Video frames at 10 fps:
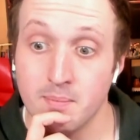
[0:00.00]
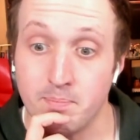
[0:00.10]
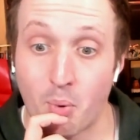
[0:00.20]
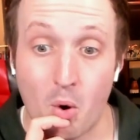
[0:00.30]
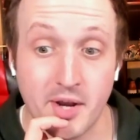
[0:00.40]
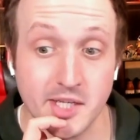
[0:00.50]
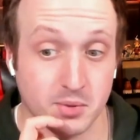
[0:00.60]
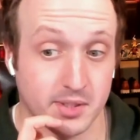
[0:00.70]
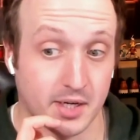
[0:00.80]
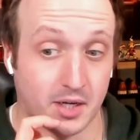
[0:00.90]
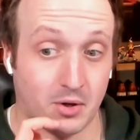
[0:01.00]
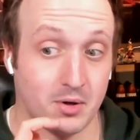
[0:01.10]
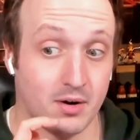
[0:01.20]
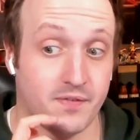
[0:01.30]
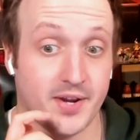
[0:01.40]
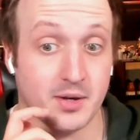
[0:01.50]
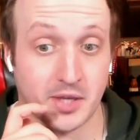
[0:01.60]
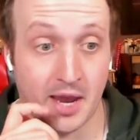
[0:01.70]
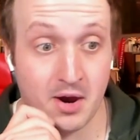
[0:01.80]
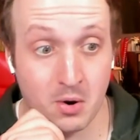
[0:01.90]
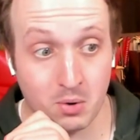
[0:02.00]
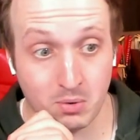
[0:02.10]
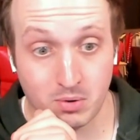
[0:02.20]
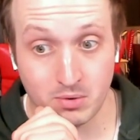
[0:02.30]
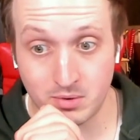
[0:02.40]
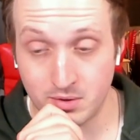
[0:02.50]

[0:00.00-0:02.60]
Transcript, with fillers: Boys with a cuter face. Yo.